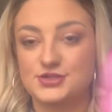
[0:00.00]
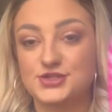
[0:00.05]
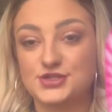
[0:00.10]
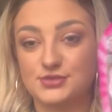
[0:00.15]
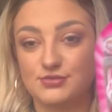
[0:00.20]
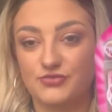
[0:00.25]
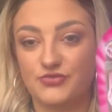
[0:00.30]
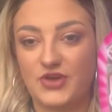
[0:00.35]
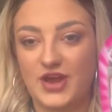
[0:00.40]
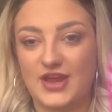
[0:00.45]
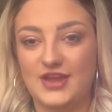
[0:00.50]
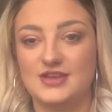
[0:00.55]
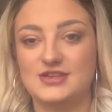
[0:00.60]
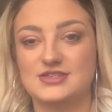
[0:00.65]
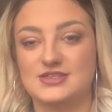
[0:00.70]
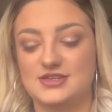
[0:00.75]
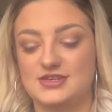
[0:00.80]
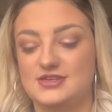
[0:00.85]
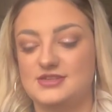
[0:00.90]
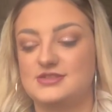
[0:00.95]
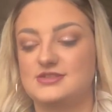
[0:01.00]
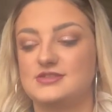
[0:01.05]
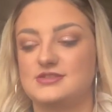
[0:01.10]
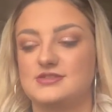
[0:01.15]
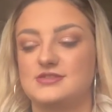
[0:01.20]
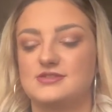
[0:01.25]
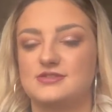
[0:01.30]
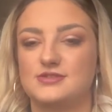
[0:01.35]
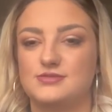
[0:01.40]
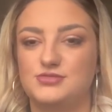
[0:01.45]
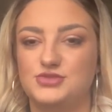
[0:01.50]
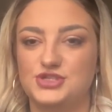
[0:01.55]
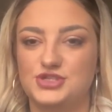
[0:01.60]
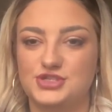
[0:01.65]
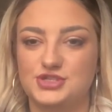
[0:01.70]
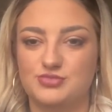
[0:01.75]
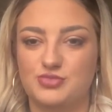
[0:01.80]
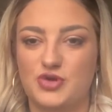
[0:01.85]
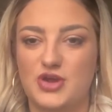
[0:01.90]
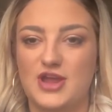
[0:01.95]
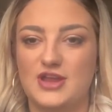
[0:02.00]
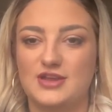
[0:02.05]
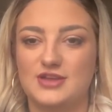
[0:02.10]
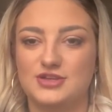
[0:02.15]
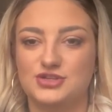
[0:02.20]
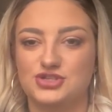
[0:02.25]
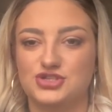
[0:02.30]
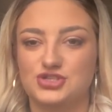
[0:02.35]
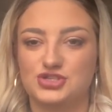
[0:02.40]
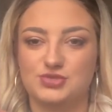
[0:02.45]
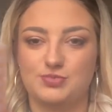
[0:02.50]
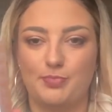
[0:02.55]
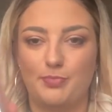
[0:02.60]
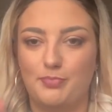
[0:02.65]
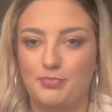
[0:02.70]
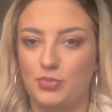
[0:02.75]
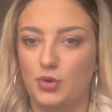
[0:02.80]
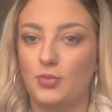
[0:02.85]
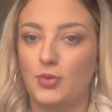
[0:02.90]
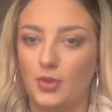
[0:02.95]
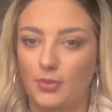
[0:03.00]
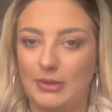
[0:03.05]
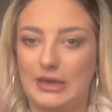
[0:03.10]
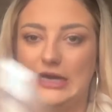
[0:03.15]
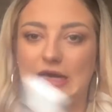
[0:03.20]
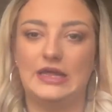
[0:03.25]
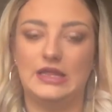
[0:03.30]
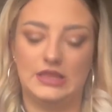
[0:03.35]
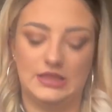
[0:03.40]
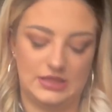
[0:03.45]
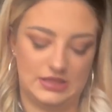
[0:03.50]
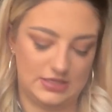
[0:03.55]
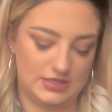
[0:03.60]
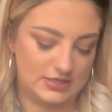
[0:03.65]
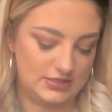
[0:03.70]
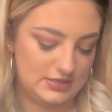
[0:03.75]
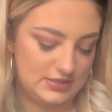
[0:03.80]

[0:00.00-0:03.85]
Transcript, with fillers: some razors, some gingerbread bubble bath,